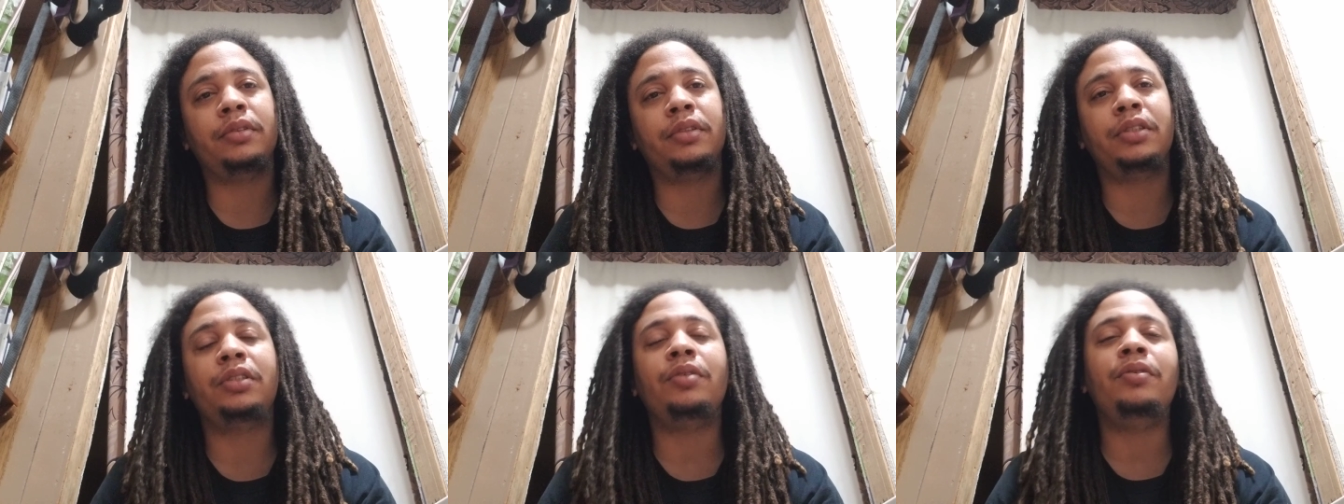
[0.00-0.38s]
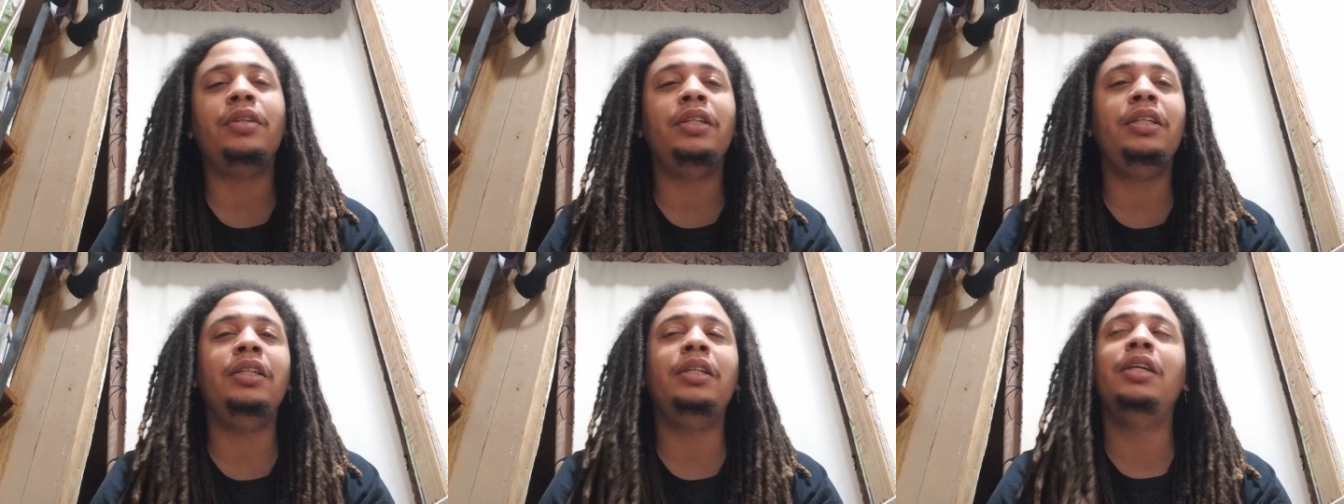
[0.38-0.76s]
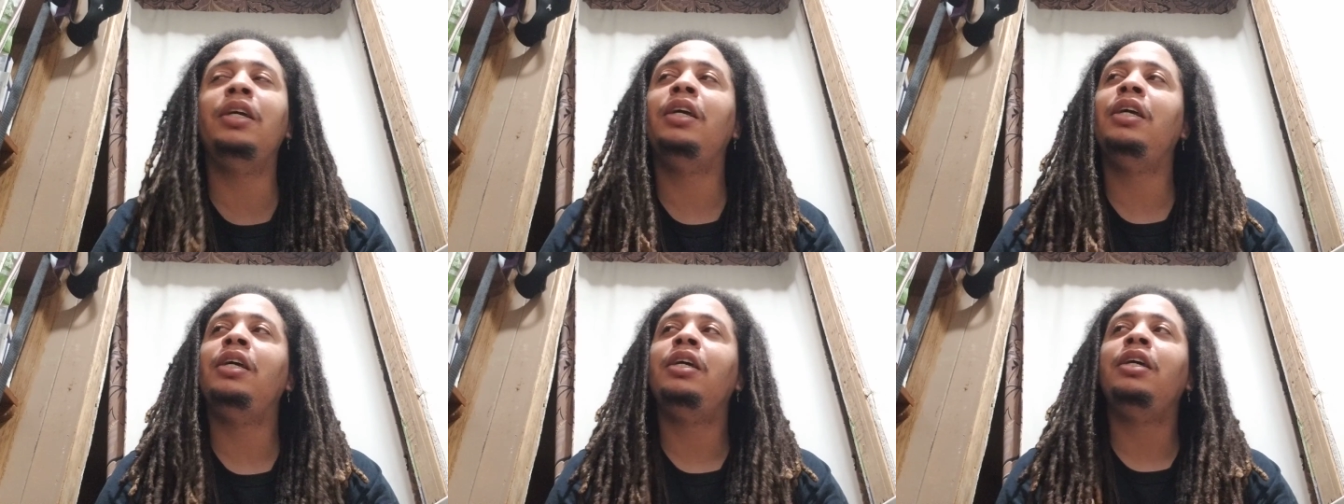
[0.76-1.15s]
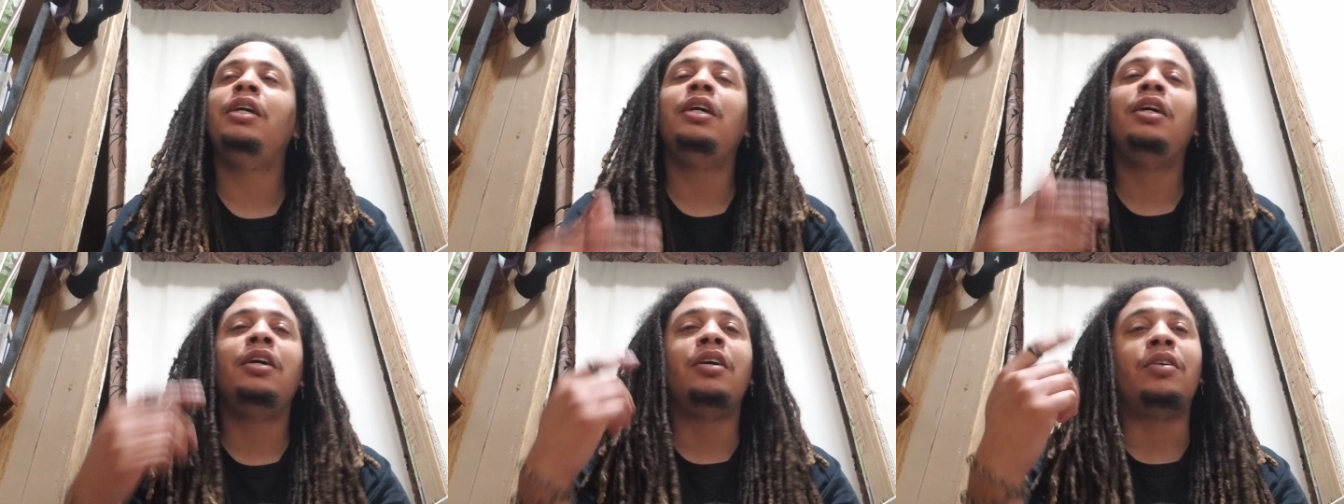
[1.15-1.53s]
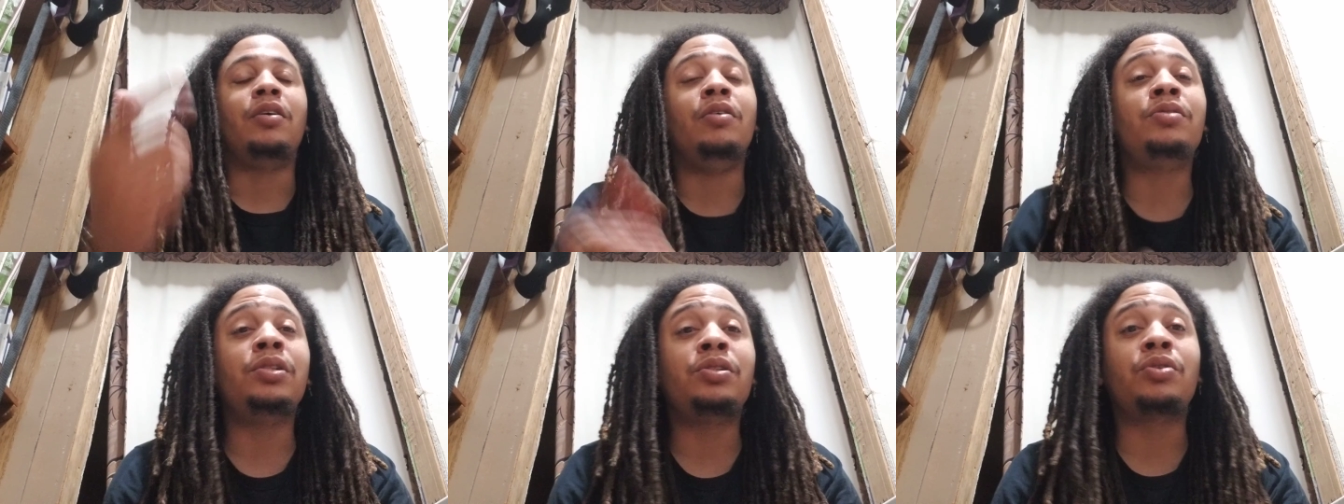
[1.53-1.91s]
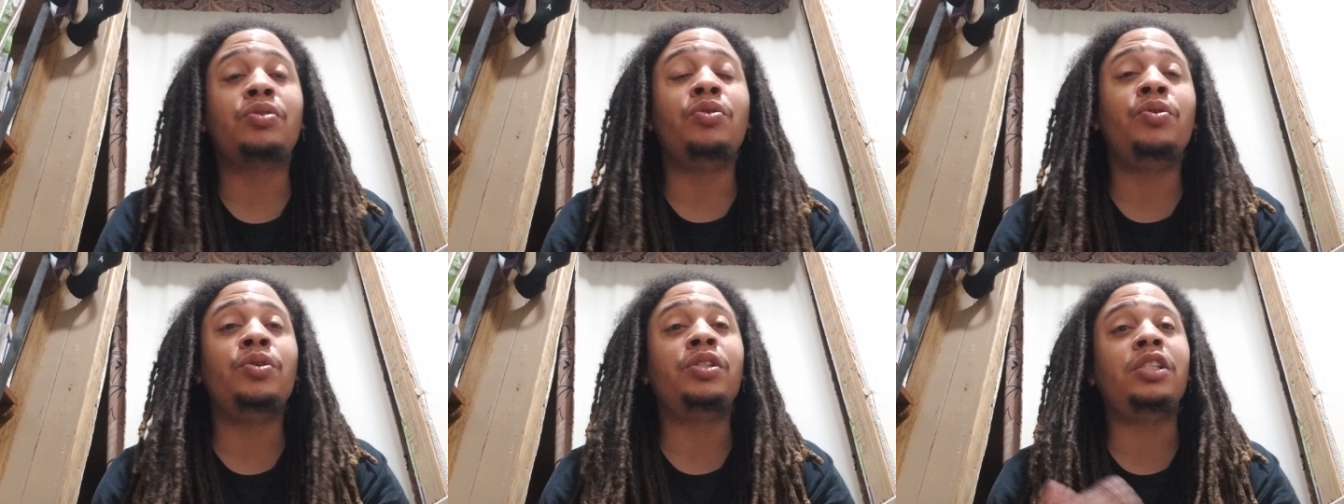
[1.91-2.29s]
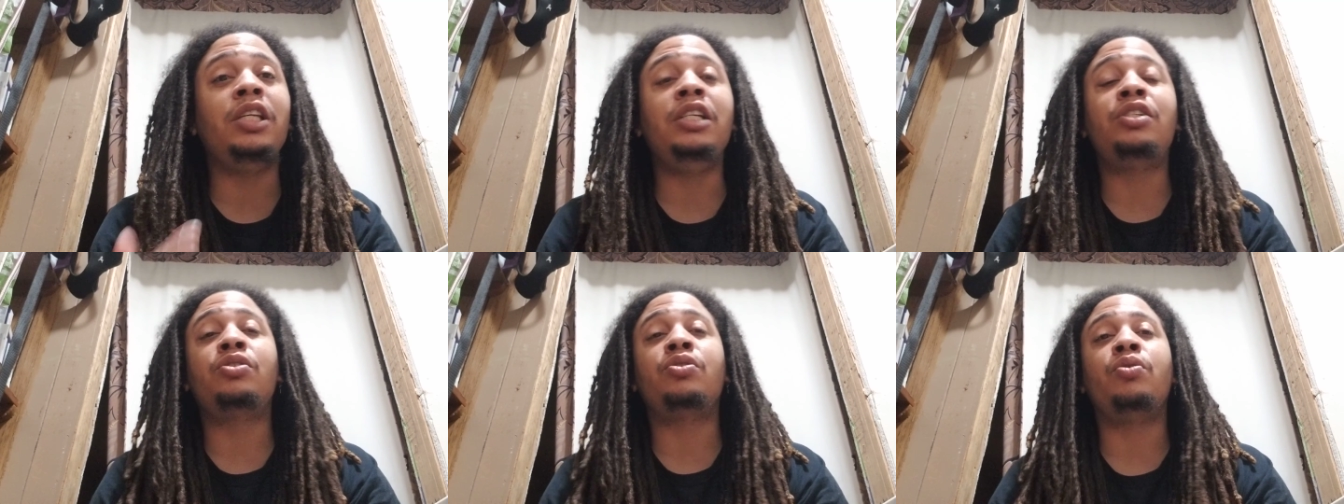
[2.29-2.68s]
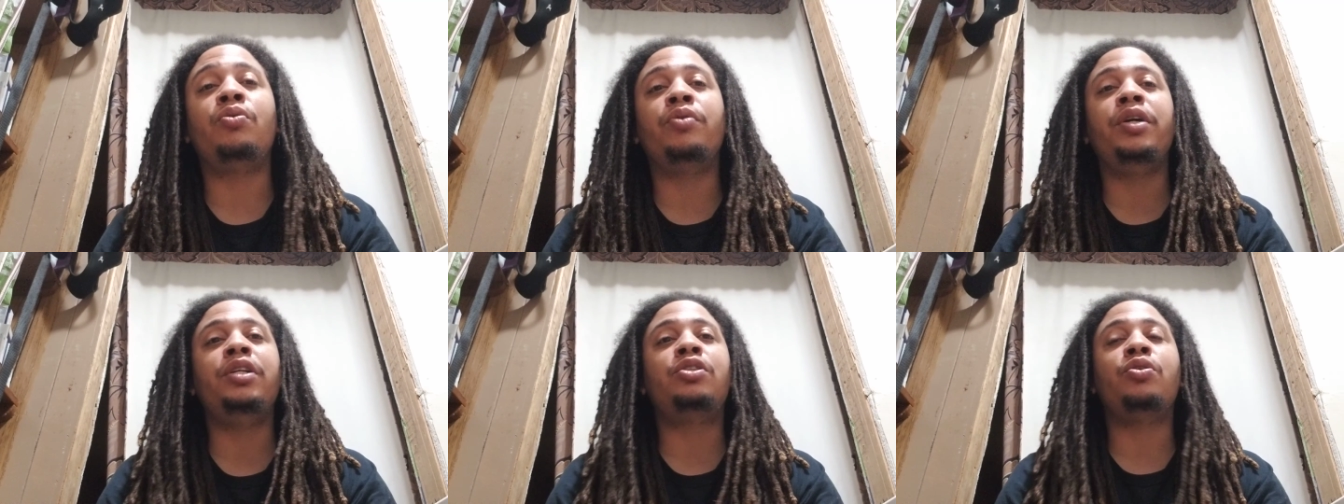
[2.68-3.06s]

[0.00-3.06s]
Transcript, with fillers: Shorty goes to school, sees Tory.